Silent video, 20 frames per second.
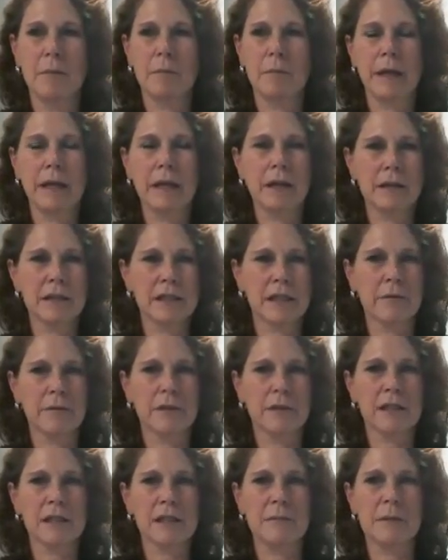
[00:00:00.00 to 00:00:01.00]
because I
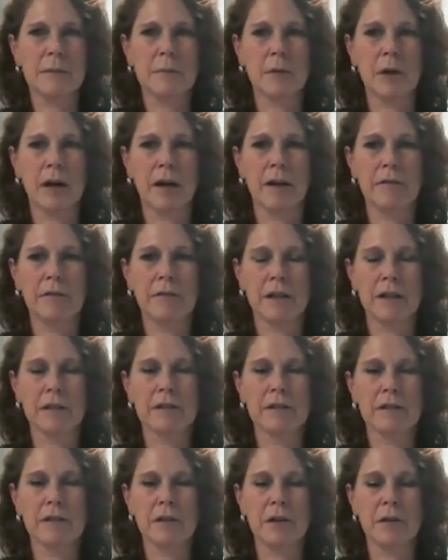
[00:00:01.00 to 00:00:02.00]
was sleep deprived.
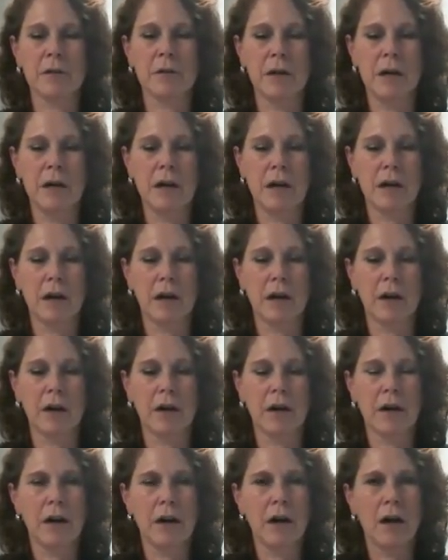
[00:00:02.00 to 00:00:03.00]
And so
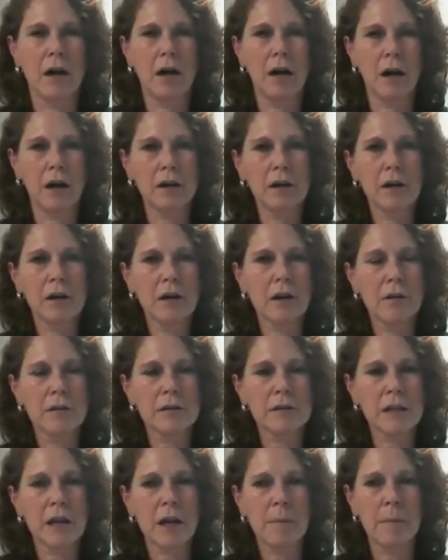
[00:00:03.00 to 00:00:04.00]
our hunger
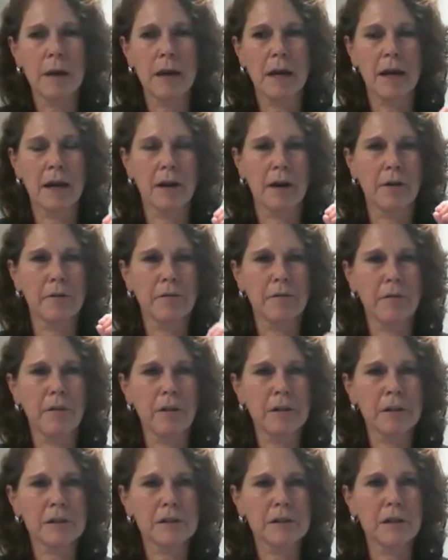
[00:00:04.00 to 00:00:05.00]
goes up and our
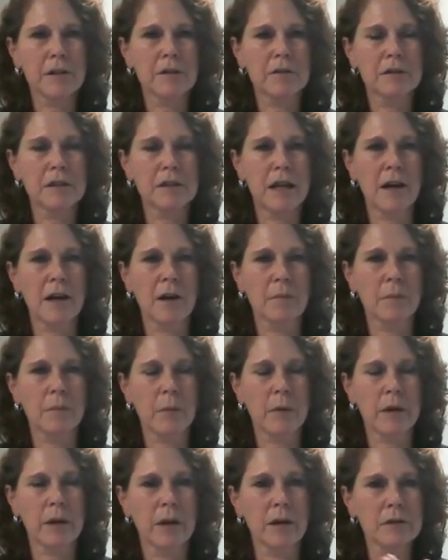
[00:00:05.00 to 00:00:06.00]
fullness goes down,
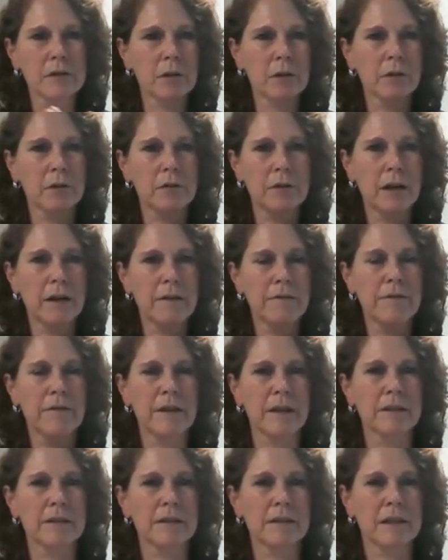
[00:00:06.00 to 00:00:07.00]
but we also crave
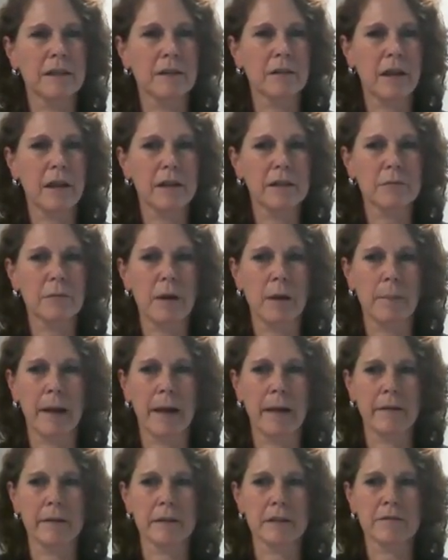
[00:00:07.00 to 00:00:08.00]
things that are less
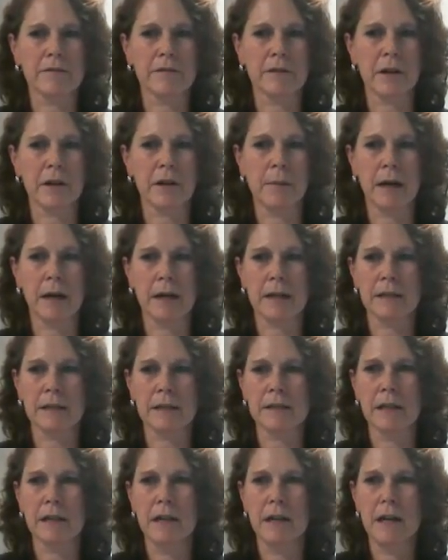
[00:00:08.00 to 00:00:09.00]
well-balanced for our
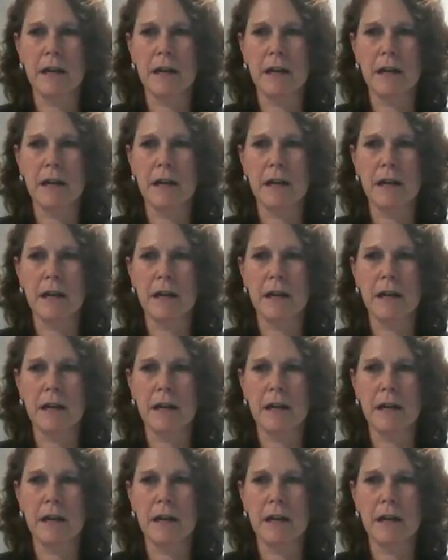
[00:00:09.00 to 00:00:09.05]
bodies.